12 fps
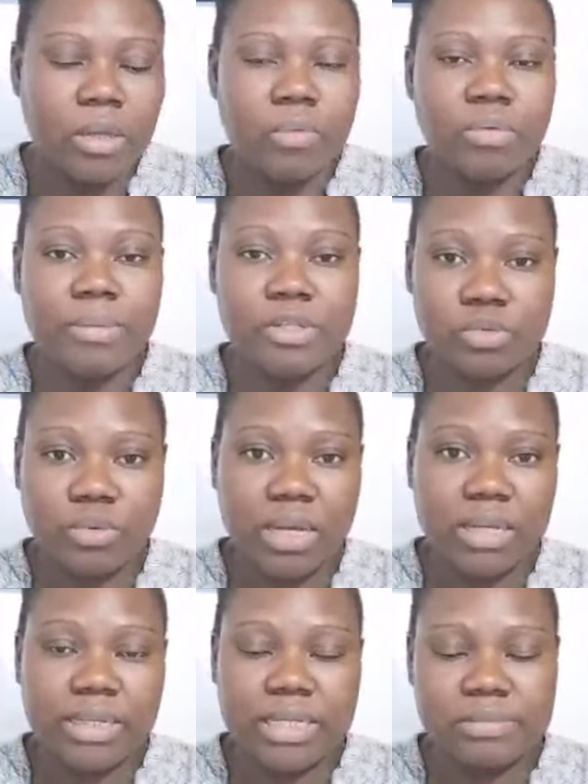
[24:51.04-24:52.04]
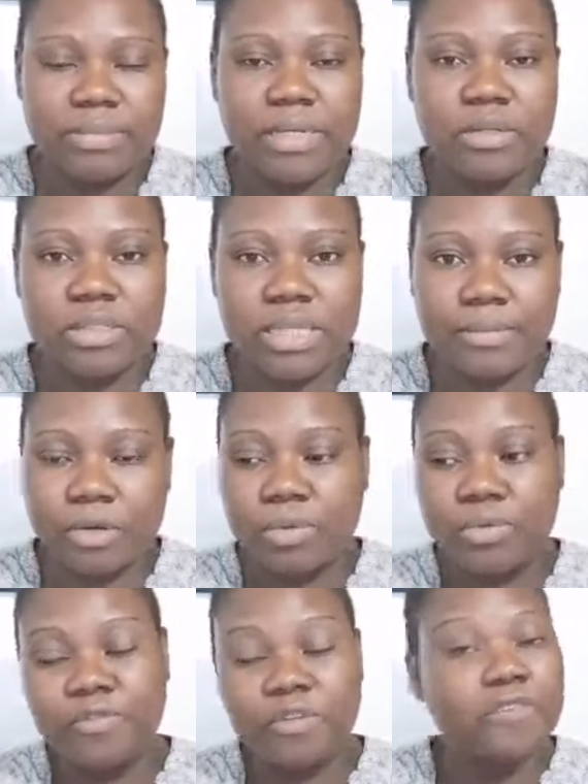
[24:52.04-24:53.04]
we're meant to go and get my daughter, because
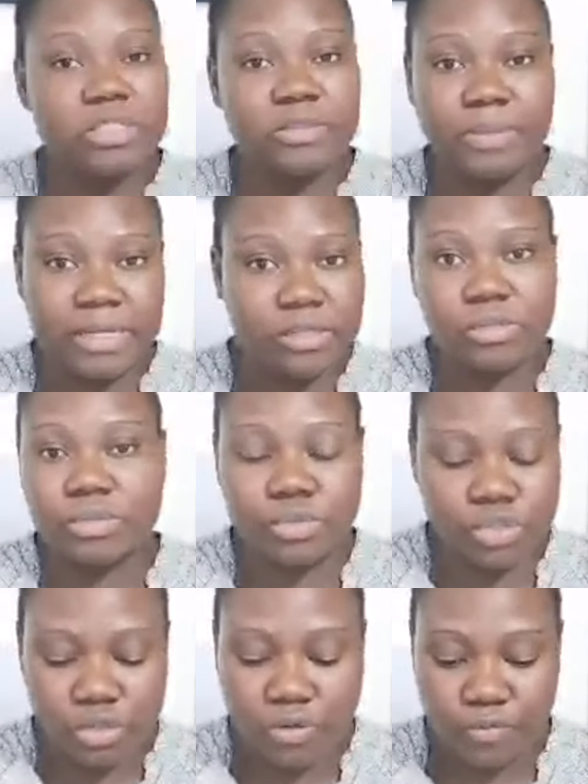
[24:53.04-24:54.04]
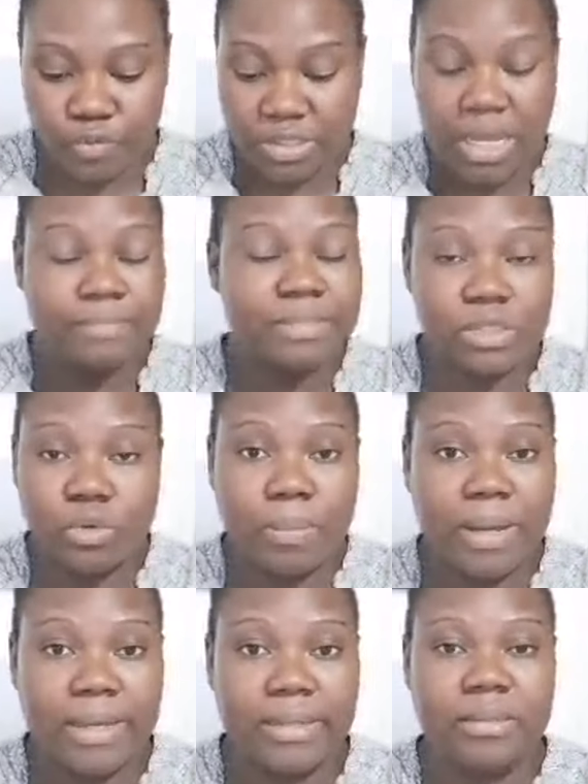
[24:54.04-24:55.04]
we've not finished buying school stuff. I'm still
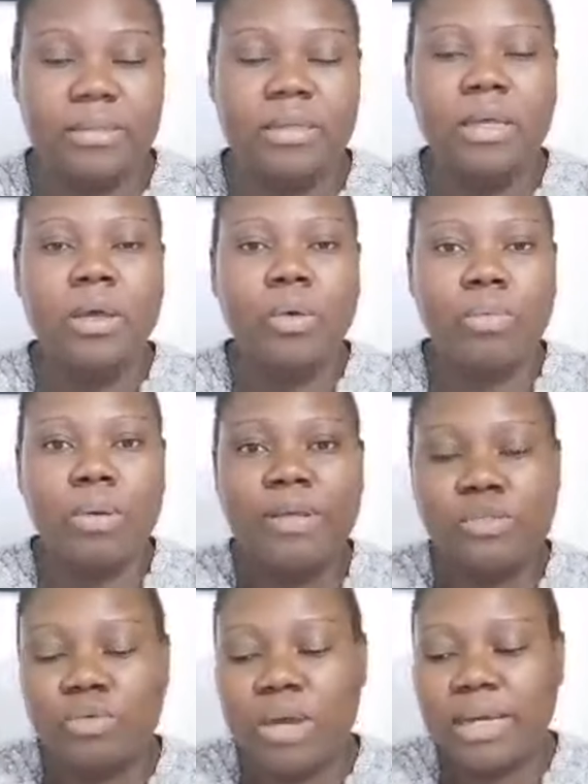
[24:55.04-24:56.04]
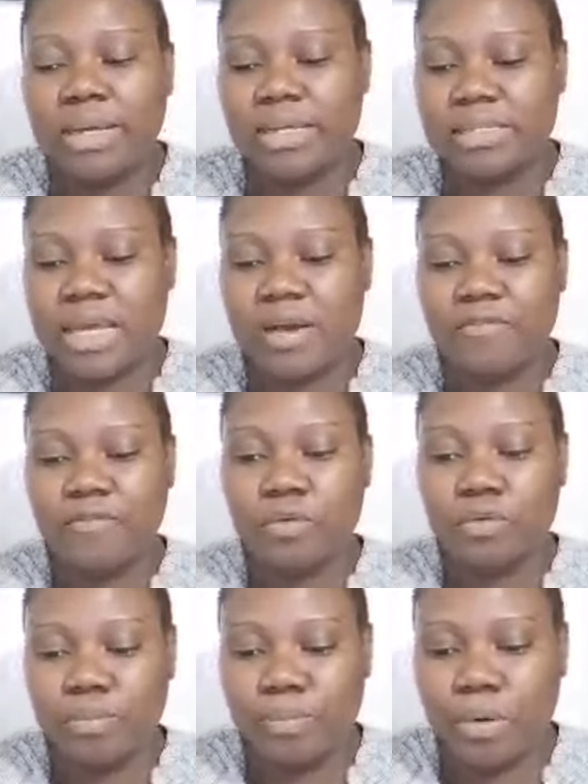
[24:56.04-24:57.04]
buying. We're meant to go and get our
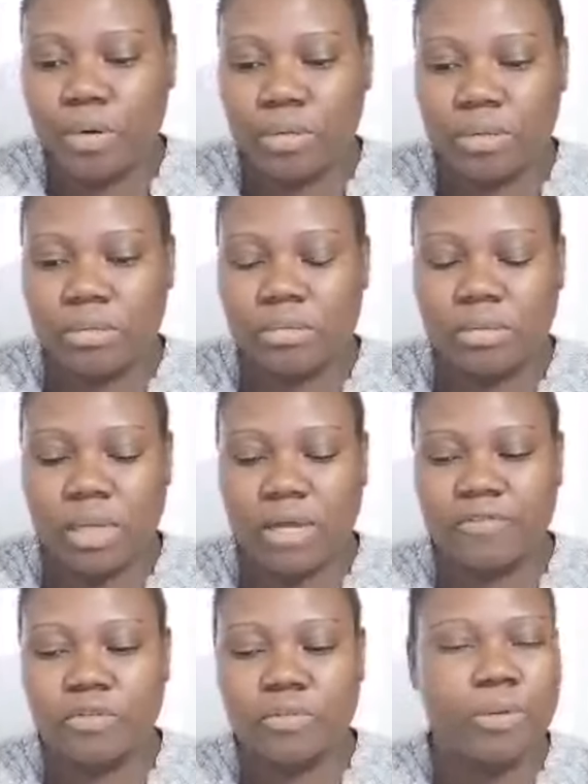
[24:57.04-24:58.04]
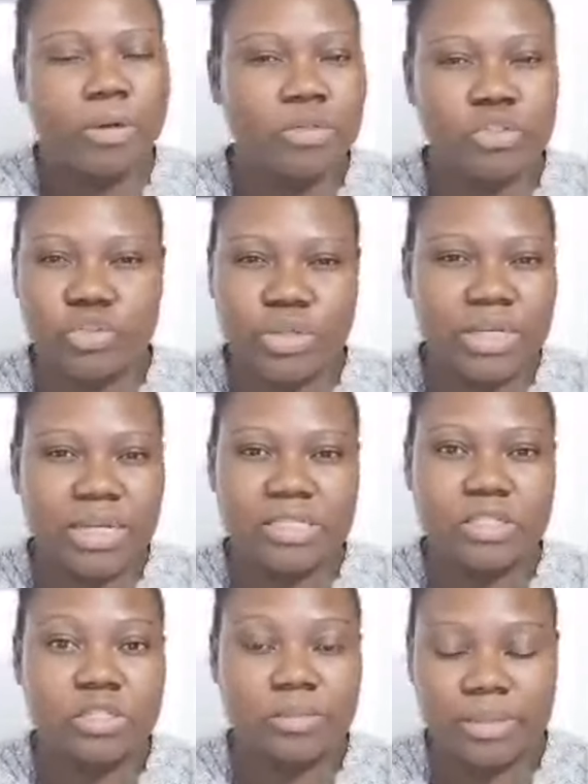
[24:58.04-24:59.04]
football
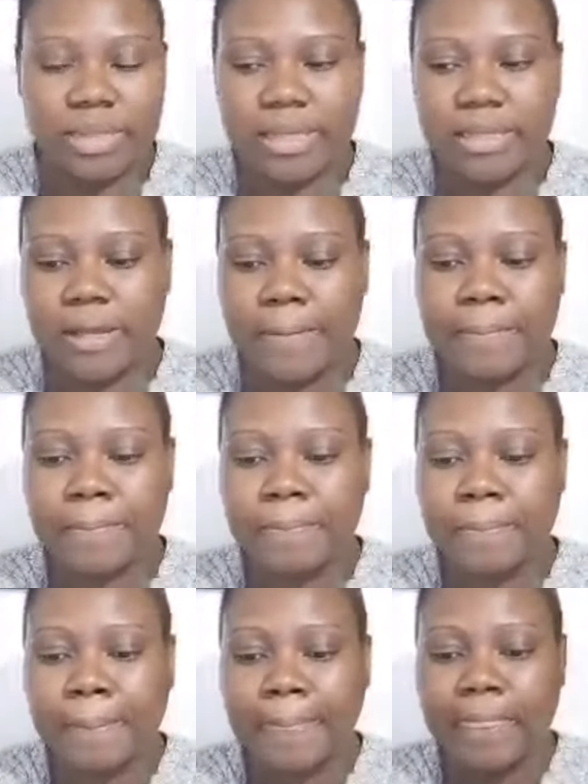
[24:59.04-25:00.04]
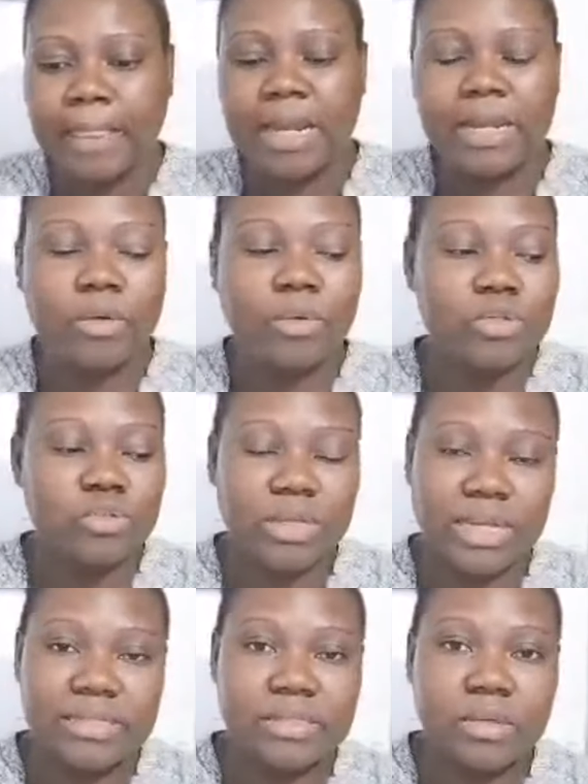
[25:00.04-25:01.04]
trainers or something like that, and I don't want to get it